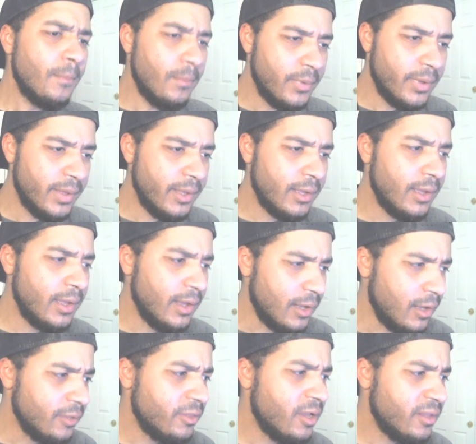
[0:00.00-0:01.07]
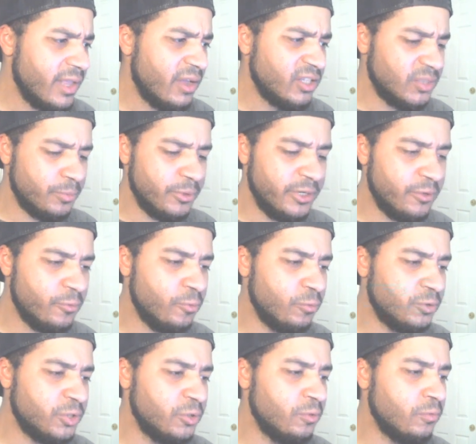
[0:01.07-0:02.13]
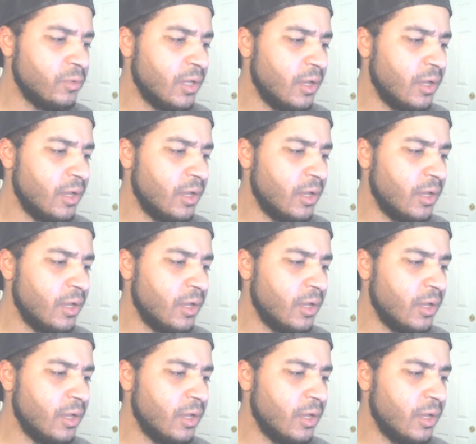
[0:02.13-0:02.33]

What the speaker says: But I thought that was pretty cool too.